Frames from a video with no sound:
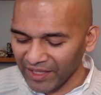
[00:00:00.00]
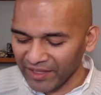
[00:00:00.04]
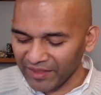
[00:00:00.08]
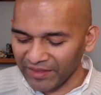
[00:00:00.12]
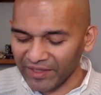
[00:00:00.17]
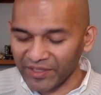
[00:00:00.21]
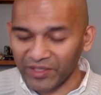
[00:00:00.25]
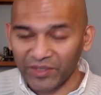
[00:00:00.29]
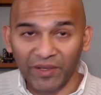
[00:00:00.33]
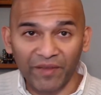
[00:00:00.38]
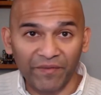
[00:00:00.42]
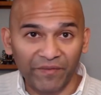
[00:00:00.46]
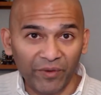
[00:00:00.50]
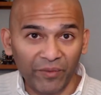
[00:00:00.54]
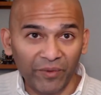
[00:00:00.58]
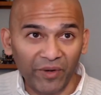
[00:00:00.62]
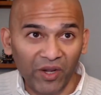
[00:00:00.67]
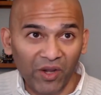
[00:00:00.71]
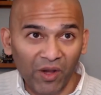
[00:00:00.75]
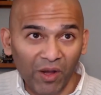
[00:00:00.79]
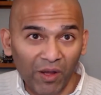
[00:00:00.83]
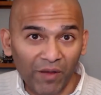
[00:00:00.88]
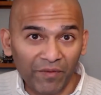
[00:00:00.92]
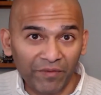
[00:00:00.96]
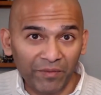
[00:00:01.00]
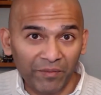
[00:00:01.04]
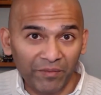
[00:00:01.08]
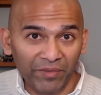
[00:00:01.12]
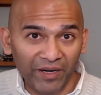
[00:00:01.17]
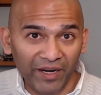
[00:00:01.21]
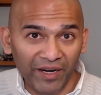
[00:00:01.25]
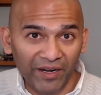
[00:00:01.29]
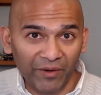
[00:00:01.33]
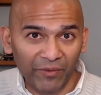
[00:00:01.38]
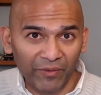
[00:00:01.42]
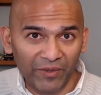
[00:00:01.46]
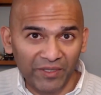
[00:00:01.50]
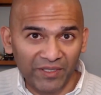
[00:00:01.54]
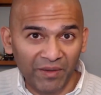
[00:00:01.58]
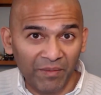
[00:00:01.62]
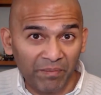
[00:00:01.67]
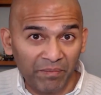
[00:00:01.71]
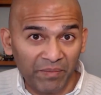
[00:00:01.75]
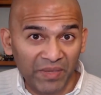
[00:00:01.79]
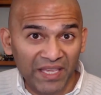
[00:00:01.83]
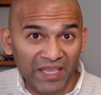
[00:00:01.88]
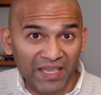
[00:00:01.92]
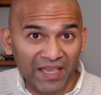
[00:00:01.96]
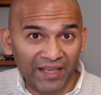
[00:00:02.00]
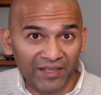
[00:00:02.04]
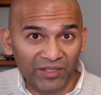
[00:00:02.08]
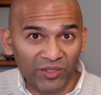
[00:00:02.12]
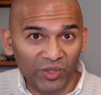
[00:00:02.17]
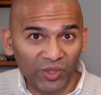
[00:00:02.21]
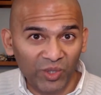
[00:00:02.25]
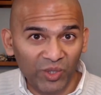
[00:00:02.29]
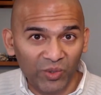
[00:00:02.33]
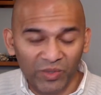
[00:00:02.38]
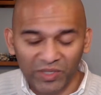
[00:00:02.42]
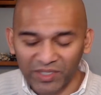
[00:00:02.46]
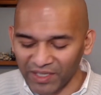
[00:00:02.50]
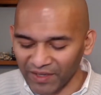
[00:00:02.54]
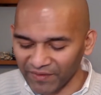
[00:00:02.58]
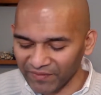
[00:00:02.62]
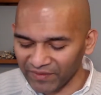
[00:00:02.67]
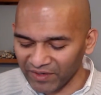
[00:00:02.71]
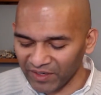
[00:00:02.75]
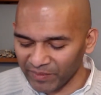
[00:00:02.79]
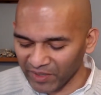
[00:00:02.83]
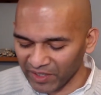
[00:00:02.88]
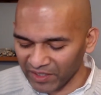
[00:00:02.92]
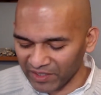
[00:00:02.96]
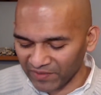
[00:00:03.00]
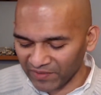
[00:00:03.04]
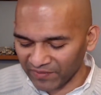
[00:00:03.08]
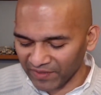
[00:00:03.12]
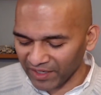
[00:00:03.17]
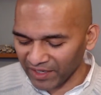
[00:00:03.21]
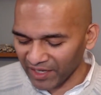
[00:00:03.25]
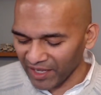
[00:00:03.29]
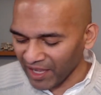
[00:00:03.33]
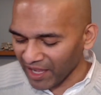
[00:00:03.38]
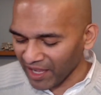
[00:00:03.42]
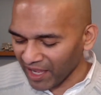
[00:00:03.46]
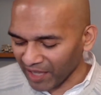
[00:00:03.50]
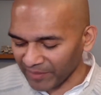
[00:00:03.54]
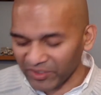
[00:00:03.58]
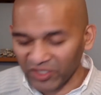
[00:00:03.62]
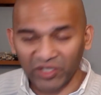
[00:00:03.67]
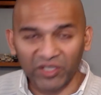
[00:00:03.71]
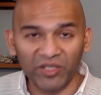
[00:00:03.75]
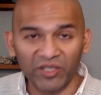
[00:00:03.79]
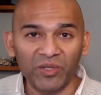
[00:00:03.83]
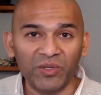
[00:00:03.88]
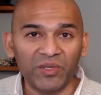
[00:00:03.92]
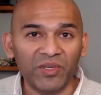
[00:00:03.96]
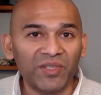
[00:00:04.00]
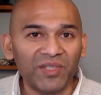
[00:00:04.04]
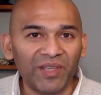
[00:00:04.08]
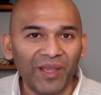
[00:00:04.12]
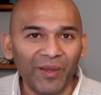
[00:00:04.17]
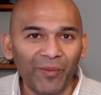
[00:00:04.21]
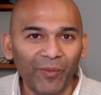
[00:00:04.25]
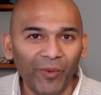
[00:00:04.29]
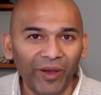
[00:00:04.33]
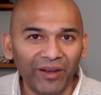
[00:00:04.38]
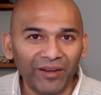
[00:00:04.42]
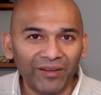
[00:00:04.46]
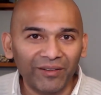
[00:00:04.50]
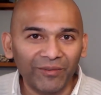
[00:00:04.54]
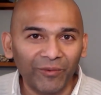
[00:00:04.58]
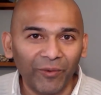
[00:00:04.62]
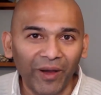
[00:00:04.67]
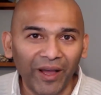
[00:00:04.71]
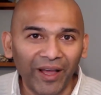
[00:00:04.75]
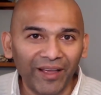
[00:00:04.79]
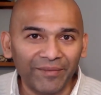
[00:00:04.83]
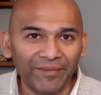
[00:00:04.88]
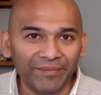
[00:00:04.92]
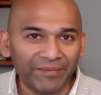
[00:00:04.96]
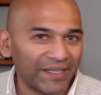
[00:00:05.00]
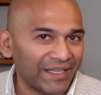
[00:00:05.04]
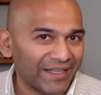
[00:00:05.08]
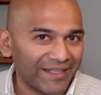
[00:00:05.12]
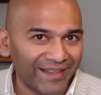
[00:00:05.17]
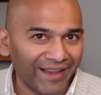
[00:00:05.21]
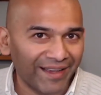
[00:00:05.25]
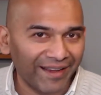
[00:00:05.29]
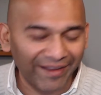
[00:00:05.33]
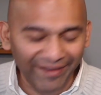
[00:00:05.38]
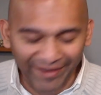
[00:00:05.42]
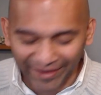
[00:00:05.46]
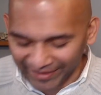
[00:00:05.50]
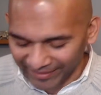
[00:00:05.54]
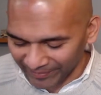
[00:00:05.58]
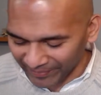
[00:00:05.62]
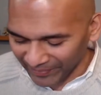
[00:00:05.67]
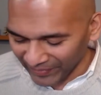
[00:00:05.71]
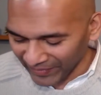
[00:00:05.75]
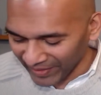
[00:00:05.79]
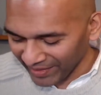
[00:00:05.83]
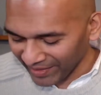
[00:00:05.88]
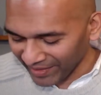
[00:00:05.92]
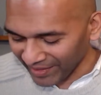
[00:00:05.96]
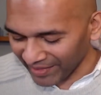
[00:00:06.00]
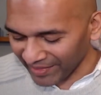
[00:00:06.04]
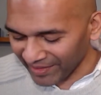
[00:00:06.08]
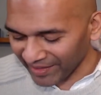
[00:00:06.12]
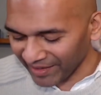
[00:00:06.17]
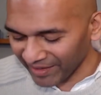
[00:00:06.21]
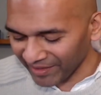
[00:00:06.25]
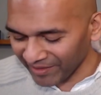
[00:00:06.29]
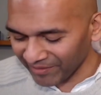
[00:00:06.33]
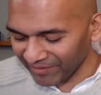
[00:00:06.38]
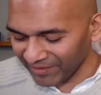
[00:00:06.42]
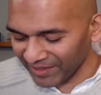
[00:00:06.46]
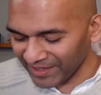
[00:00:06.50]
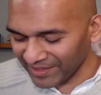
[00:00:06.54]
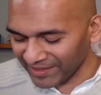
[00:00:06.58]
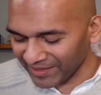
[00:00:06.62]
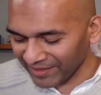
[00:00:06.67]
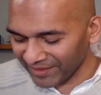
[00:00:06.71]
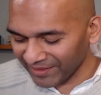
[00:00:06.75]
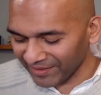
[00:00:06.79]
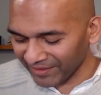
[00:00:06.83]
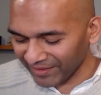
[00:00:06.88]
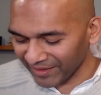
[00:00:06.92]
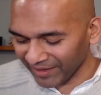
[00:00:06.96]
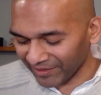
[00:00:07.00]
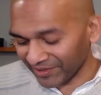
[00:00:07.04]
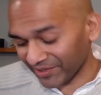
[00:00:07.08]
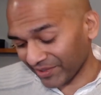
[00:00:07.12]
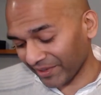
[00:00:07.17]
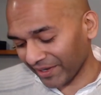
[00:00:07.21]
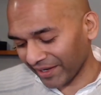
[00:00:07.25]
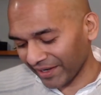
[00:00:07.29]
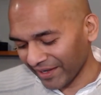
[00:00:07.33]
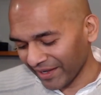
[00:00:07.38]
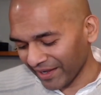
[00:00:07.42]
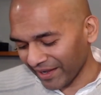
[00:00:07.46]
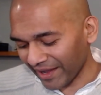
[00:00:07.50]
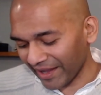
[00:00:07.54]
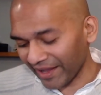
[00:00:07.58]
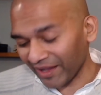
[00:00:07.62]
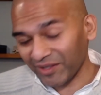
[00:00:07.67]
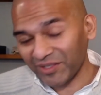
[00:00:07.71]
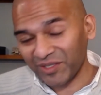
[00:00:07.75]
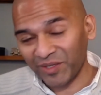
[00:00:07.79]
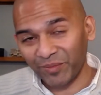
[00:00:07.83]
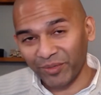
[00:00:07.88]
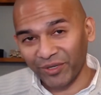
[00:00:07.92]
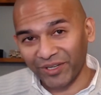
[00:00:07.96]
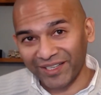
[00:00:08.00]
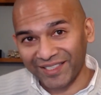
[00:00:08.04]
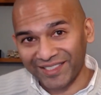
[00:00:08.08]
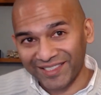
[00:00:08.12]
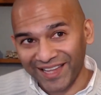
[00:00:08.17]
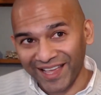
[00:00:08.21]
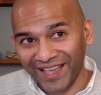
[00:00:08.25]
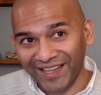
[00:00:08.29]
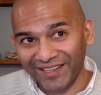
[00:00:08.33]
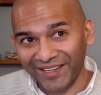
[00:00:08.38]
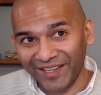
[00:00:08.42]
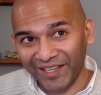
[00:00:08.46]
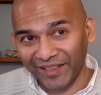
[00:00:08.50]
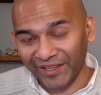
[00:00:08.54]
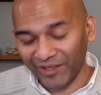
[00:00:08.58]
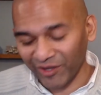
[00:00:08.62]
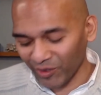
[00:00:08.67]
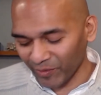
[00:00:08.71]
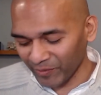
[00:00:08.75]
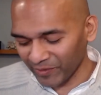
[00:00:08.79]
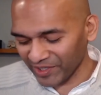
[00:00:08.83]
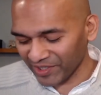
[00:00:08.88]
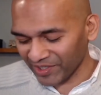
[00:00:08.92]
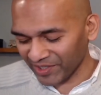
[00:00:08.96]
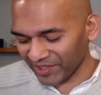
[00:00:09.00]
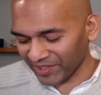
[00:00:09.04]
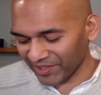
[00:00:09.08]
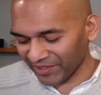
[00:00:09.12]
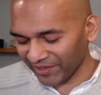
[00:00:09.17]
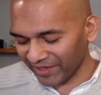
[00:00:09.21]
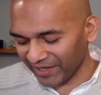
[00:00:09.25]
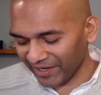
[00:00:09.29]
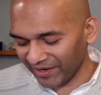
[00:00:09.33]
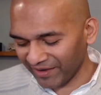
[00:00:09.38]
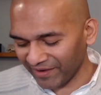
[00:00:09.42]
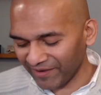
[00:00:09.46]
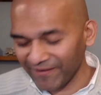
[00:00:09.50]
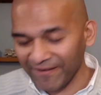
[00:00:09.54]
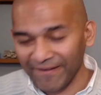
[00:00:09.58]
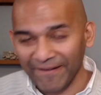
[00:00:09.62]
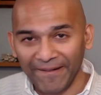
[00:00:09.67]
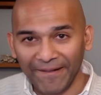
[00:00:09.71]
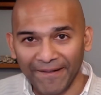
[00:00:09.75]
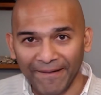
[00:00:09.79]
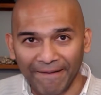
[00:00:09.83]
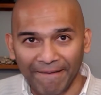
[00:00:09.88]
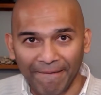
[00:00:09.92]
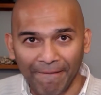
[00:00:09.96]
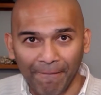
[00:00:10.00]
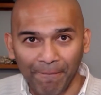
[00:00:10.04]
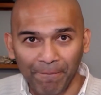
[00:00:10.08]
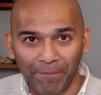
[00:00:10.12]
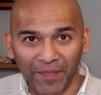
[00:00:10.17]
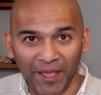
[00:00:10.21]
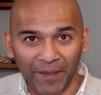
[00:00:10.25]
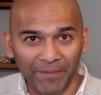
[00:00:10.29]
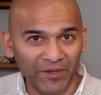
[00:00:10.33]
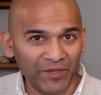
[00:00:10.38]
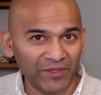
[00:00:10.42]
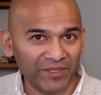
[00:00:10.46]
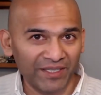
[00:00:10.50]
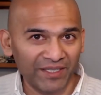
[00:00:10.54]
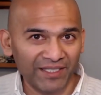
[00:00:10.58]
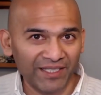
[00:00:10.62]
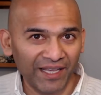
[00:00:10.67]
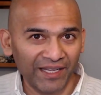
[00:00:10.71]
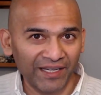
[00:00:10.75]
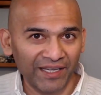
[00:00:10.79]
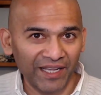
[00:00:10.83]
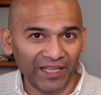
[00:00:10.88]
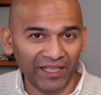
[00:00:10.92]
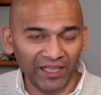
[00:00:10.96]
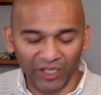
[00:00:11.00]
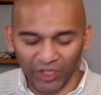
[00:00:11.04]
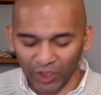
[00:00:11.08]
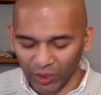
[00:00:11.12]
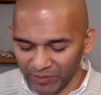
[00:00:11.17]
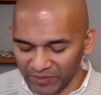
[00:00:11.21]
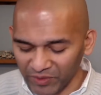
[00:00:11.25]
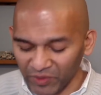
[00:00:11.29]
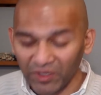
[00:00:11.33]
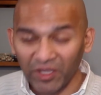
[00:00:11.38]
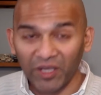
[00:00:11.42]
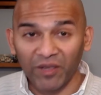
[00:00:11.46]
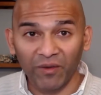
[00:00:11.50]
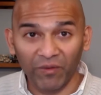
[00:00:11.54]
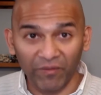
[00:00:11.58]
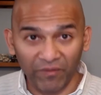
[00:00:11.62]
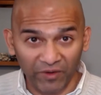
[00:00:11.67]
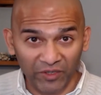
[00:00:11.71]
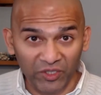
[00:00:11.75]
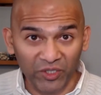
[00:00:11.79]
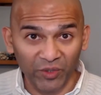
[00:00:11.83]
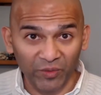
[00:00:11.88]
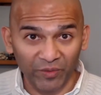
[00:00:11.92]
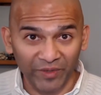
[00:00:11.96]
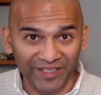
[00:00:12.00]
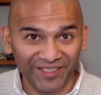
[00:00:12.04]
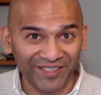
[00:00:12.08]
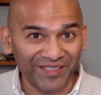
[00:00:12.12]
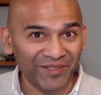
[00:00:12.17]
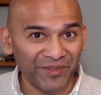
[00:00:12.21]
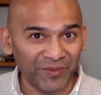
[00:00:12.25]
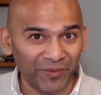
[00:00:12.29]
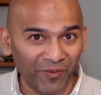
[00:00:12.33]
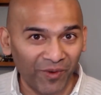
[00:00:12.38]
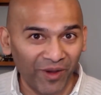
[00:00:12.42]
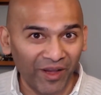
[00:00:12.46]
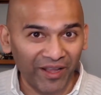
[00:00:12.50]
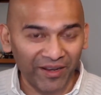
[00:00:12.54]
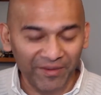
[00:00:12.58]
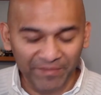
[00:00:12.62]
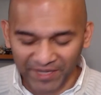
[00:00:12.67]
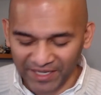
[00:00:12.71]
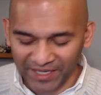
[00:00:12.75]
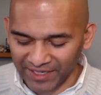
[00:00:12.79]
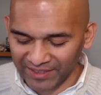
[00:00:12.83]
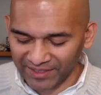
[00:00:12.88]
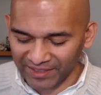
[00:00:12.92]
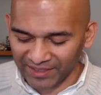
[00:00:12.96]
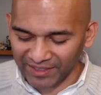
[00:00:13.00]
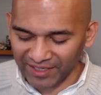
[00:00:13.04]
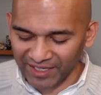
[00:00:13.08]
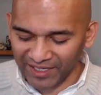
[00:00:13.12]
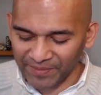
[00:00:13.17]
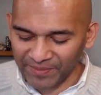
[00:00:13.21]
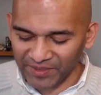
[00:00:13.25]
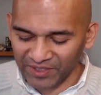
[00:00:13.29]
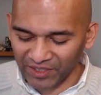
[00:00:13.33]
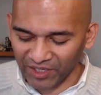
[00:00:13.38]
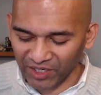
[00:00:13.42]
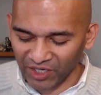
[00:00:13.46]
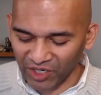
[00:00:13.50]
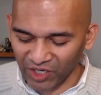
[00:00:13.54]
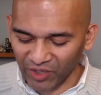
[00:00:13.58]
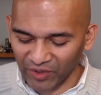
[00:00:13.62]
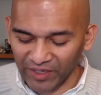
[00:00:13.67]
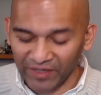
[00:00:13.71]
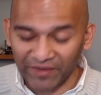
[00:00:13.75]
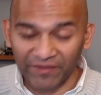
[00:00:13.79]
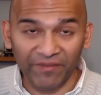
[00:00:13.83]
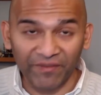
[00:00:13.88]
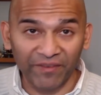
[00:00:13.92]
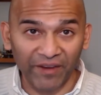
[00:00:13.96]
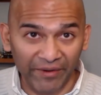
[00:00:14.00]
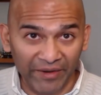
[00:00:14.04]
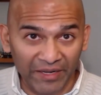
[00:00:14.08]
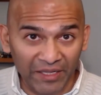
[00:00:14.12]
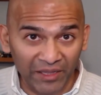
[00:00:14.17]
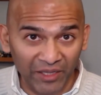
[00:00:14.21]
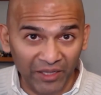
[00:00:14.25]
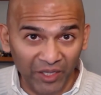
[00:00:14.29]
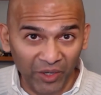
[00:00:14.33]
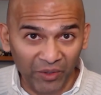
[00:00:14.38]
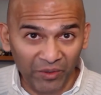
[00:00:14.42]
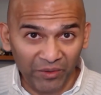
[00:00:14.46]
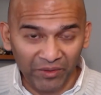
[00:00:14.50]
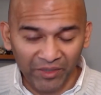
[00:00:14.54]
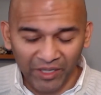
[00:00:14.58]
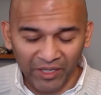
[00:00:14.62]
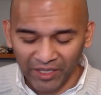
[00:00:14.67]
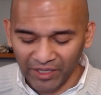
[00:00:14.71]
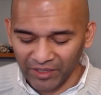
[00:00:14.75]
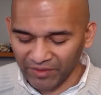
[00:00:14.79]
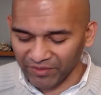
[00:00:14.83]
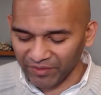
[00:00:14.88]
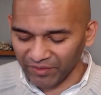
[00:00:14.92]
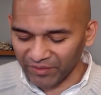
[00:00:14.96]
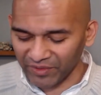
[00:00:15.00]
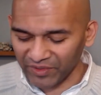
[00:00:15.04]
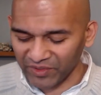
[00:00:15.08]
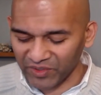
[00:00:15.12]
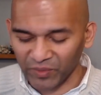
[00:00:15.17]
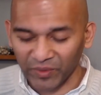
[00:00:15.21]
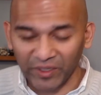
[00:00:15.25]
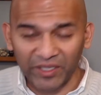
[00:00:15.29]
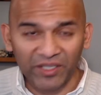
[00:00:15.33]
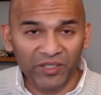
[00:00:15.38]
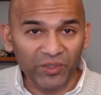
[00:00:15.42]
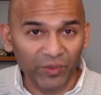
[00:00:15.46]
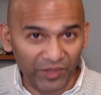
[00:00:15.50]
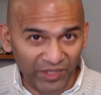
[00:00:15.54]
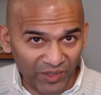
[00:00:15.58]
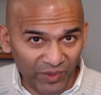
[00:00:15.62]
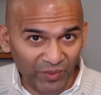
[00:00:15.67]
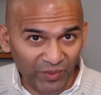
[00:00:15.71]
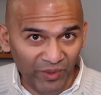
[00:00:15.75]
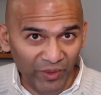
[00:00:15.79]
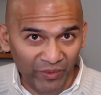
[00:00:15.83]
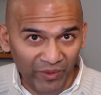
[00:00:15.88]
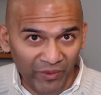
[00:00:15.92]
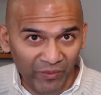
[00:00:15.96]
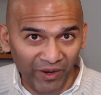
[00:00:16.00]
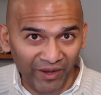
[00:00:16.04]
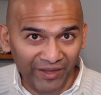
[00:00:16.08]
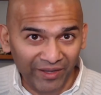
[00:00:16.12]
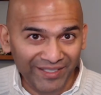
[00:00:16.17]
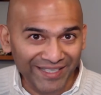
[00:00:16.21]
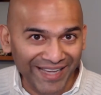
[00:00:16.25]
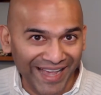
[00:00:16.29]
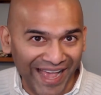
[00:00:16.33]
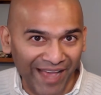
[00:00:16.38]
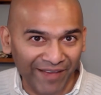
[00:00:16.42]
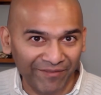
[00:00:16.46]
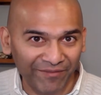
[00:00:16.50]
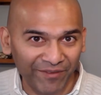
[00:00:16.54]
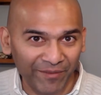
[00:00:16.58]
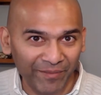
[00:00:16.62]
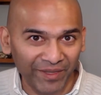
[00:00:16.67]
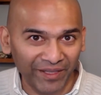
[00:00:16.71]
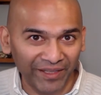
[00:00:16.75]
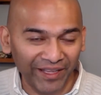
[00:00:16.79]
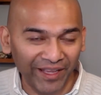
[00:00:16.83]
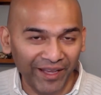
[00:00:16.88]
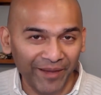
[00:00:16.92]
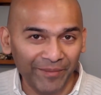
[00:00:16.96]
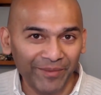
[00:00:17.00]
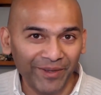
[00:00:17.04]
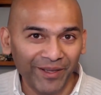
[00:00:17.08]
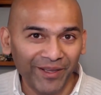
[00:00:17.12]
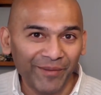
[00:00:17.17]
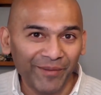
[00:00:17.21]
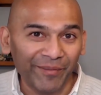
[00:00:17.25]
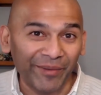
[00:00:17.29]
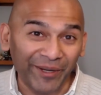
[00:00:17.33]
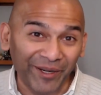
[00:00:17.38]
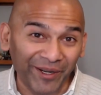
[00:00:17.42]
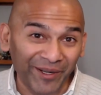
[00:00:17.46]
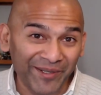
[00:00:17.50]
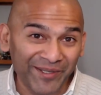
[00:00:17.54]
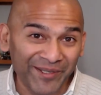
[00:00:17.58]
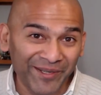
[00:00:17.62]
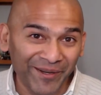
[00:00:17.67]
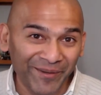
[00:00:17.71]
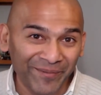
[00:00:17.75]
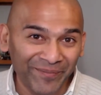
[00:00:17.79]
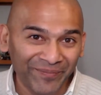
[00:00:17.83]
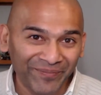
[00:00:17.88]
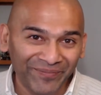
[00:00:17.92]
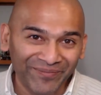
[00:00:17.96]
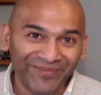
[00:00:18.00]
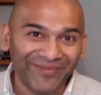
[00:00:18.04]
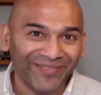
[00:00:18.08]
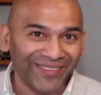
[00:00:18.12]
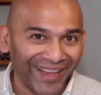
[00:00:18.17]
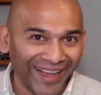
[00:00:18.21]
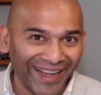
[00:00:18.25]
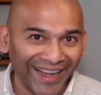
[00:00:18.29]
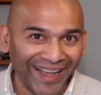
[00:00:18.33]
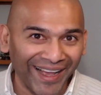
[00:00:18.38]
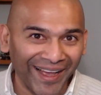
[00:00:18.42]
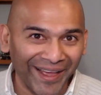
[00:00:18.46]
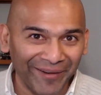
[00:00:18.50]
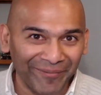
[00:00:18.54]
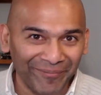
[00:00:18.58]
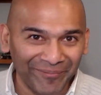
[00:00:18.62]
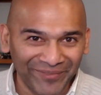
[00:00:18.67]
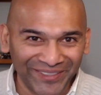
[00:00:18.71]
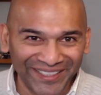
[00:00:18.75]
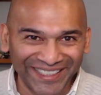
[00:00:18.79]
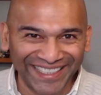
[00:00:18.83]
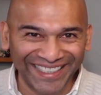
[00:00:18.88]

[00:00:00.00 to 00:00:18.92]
This, if you recall from prior, was a BS270 MOSFET. I'm just going to use the same one. Why? Because I got them. And the other reason, I also put a 10 kilo ohm resistor here. I'm using 10 kilo ohms for 2 reasons. One, because it keeps the current very low through the switch, which is what we want, half a milliamp. But also, I got them.